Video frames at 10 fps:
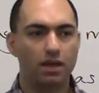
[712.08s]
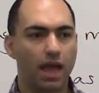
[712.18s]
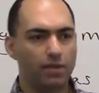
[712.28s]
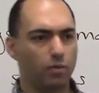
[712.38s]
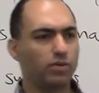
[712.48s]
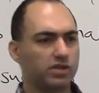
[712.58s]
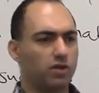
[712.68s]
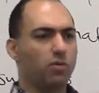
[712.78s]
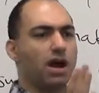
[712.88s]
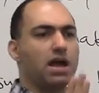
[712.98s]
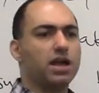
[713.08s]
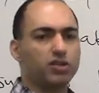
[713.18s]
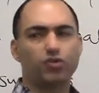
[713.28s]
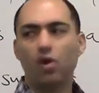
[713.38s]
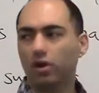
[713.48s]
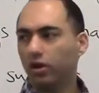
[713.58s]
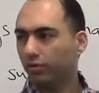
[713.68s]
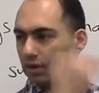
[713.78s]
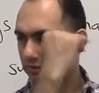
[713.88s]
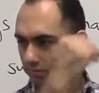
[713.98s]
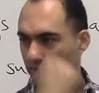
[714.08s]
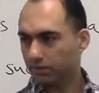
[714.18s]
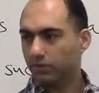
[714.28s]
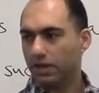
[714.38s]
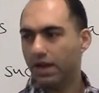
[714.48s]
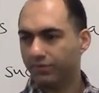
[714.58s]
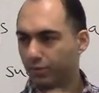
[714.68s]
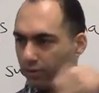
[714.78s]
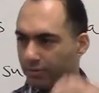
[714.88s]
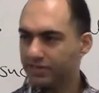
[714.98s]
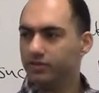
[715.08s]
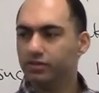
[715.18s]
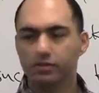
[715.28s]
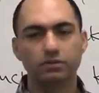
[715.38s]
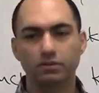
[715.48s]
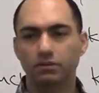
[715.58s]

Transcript: And the reason why I strongly agree is like, well, I have 3 reasons.